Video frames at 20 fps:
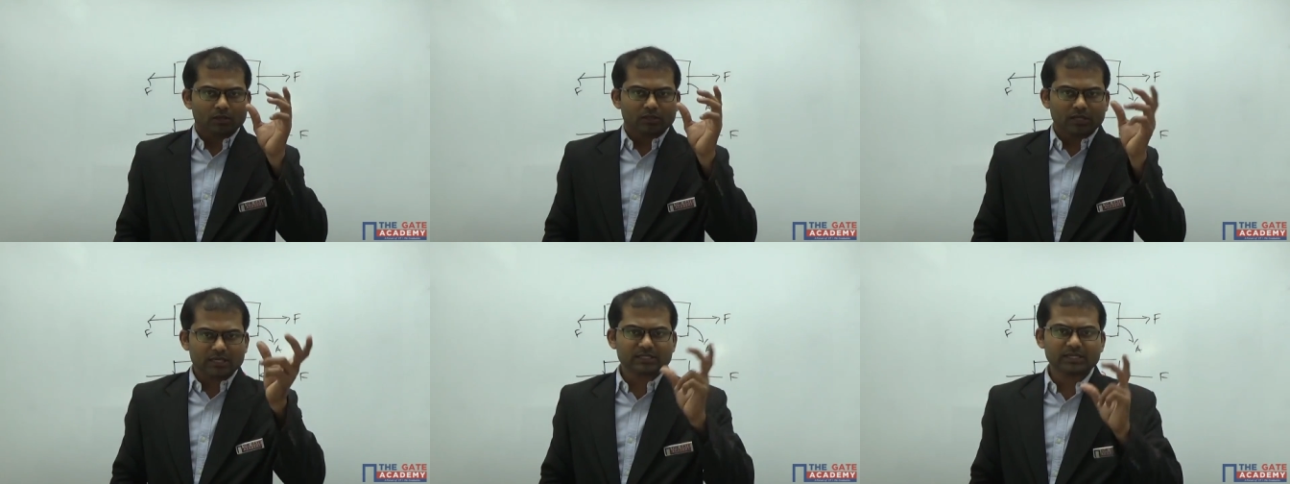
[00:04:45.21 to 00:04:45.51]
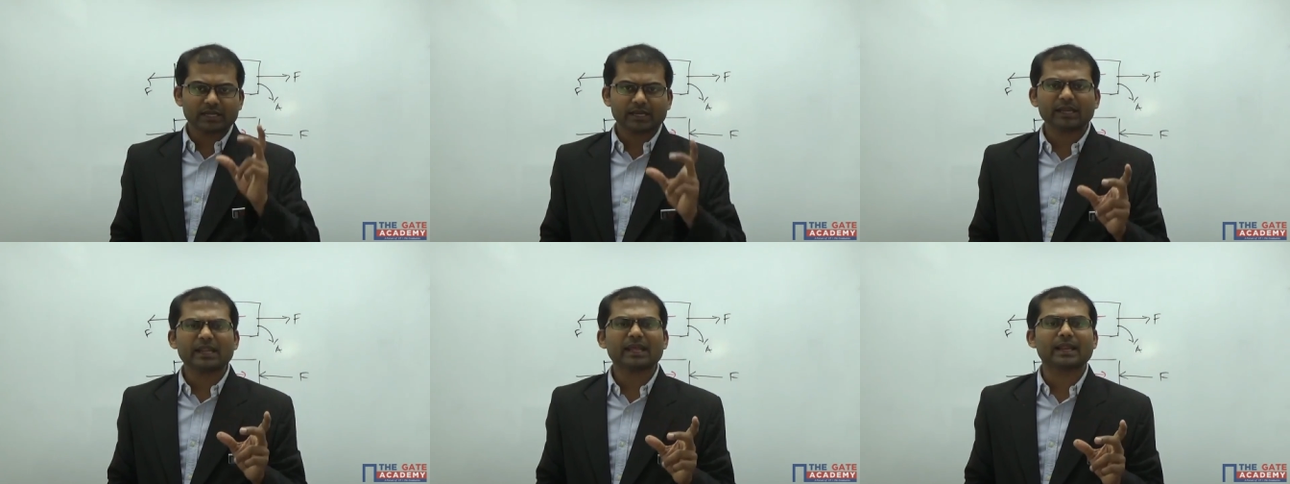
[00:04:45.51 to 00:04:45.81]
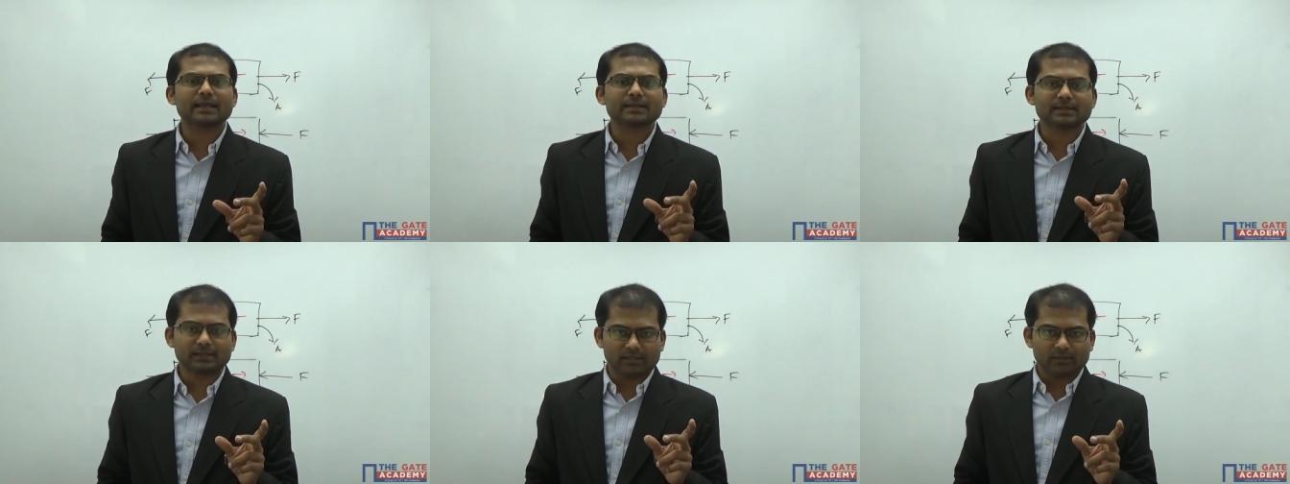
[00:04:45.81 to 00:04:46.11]
Just take an
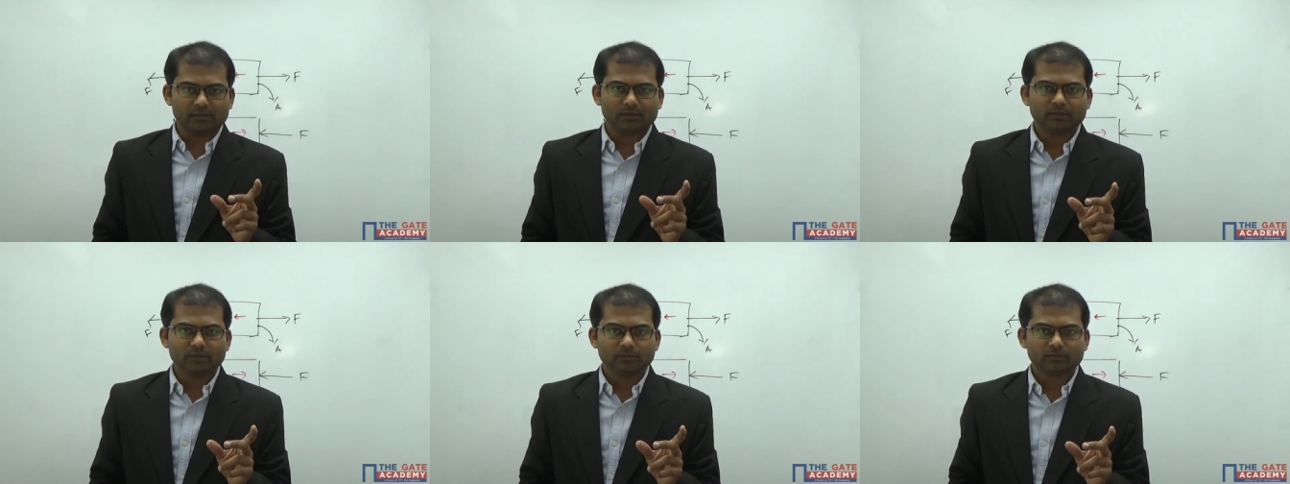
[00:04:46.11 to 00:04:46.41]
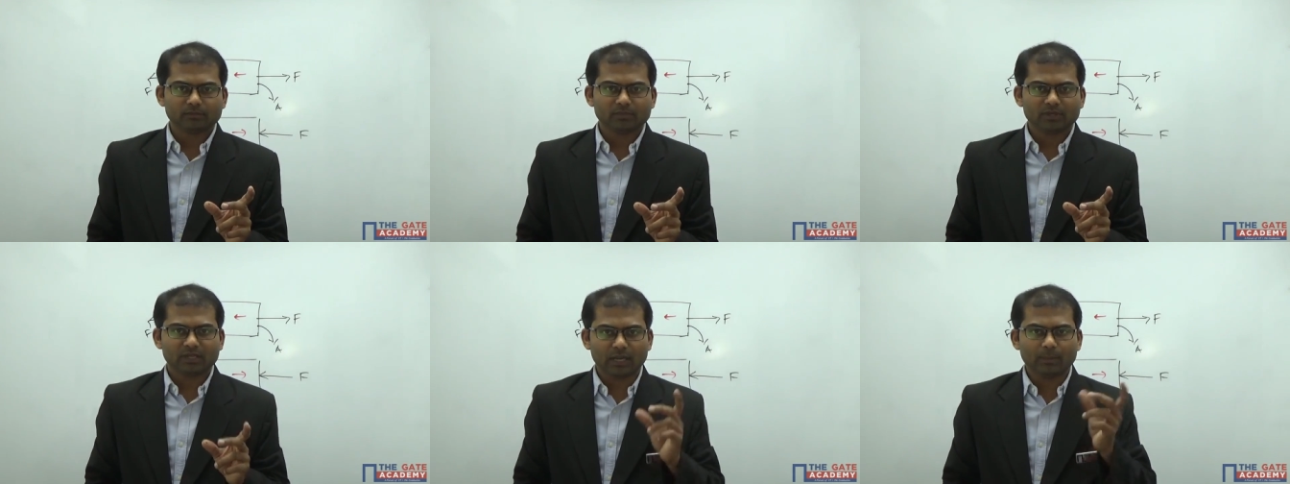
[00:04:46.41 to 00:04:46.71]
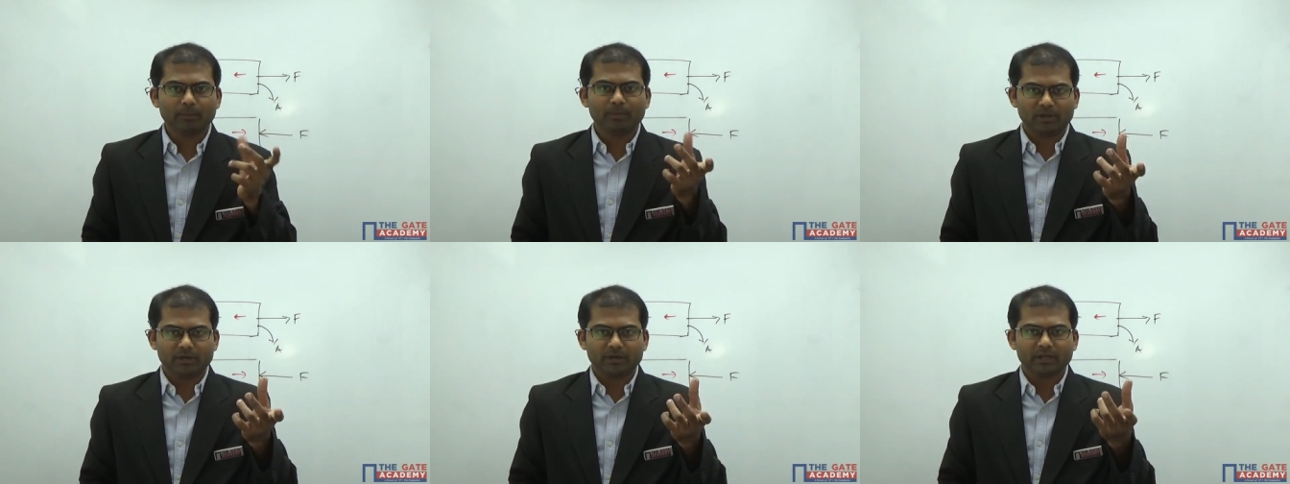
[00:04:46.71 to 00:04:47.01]
eraser,
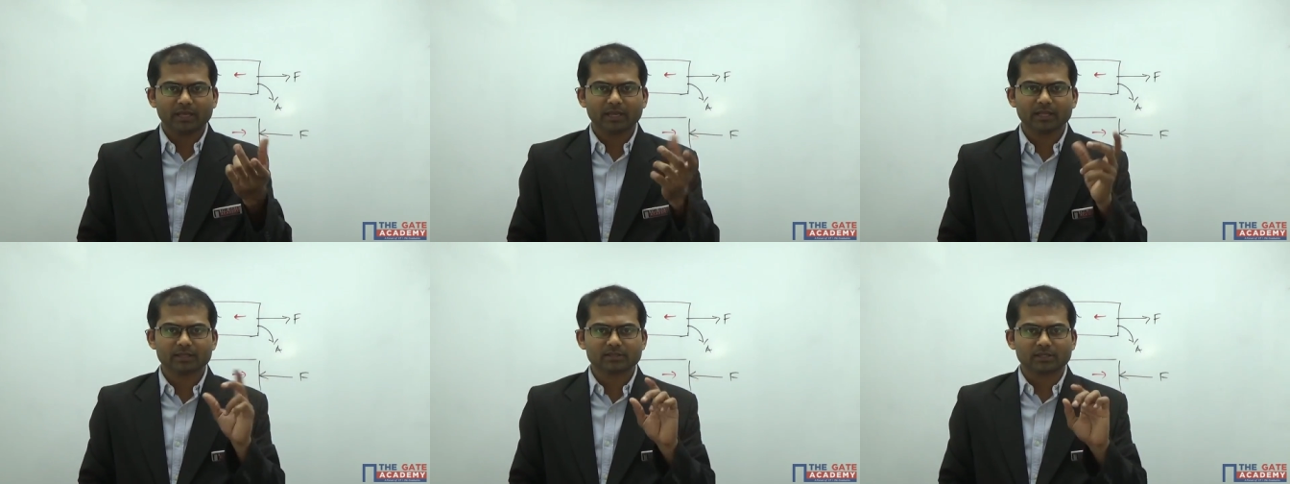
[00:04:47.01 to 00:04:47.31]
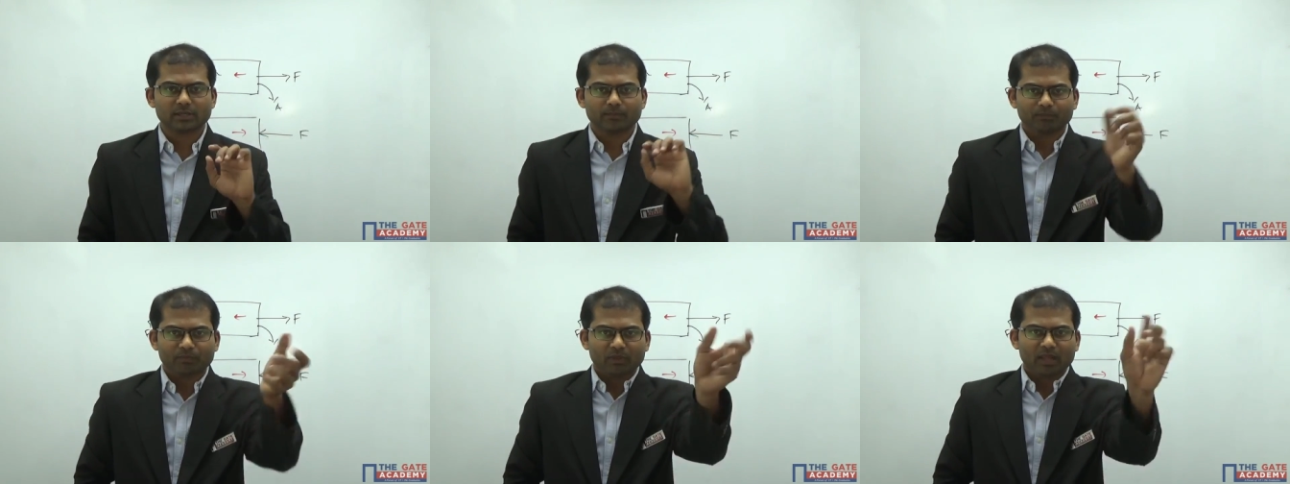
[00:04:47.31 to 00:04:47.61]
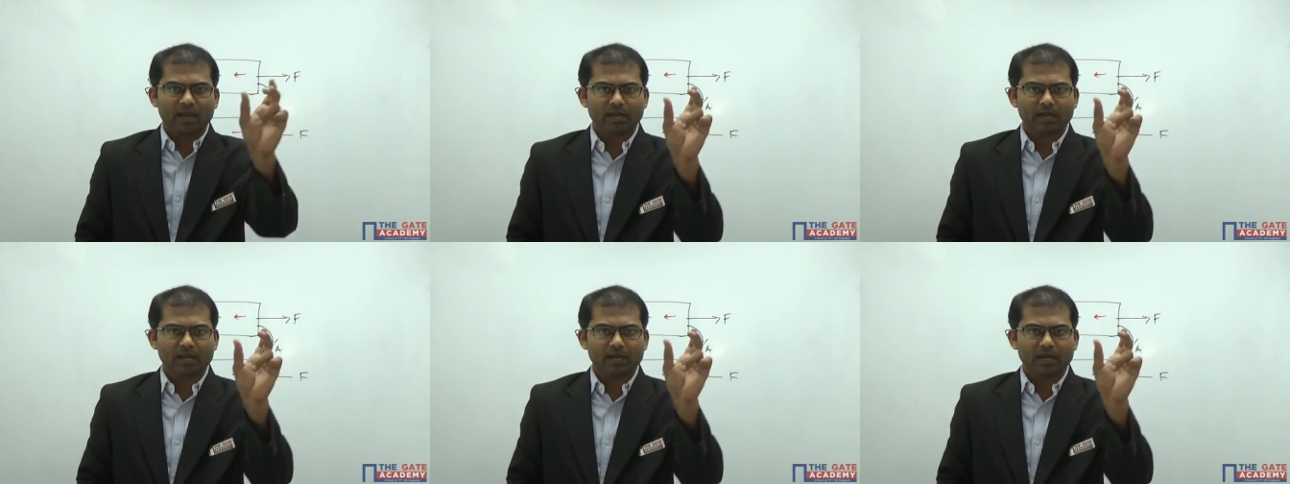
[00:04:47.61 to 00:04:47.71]
rubber eraser,